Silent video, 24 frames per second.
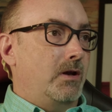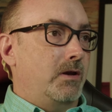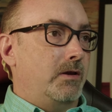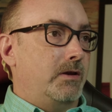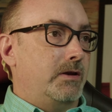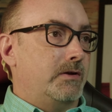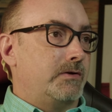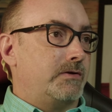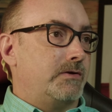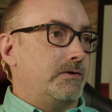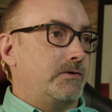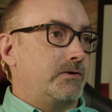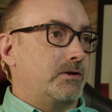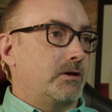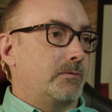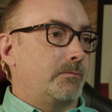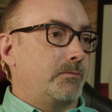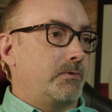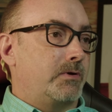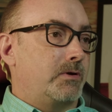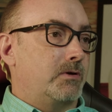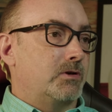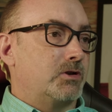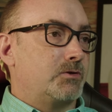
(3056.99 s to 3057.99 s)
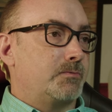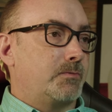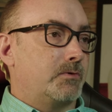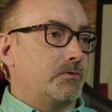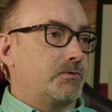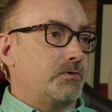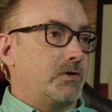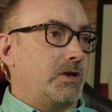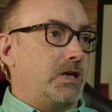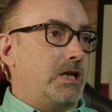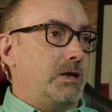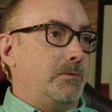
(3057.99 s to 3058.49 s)
This is something you're
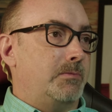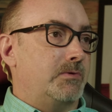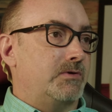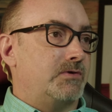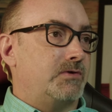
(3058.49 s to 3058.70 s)
supposed to keep a